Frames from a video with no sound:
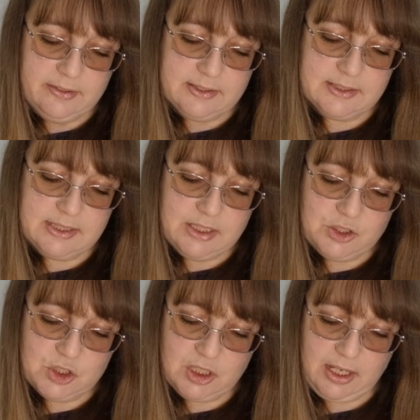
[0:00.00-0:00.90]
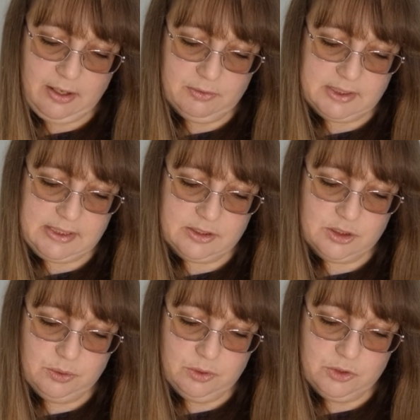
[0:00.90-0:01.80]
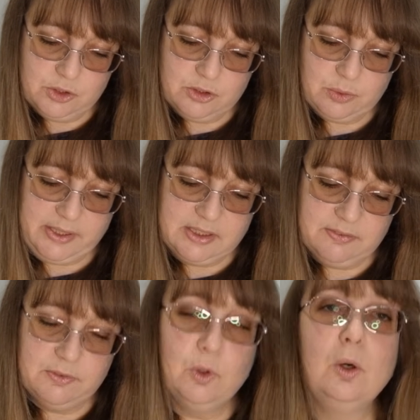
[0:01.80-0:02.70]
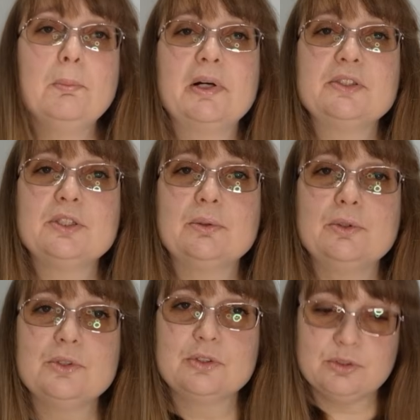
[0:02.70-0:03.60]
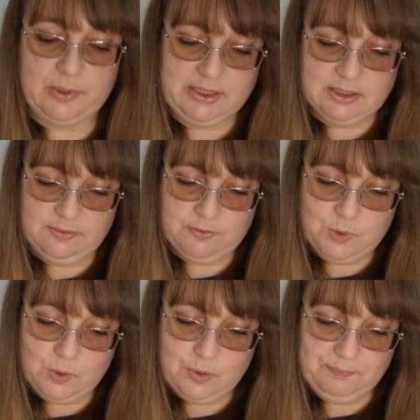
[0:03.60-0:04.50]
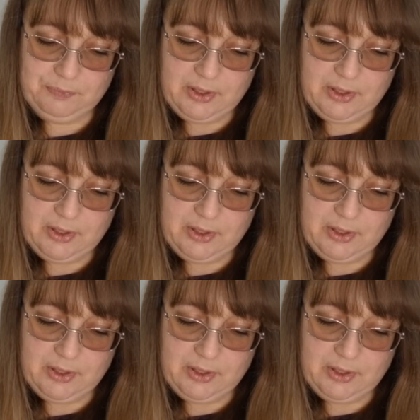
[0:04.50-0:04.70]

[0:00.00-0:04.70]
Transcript: The stitch count is 224 by 224.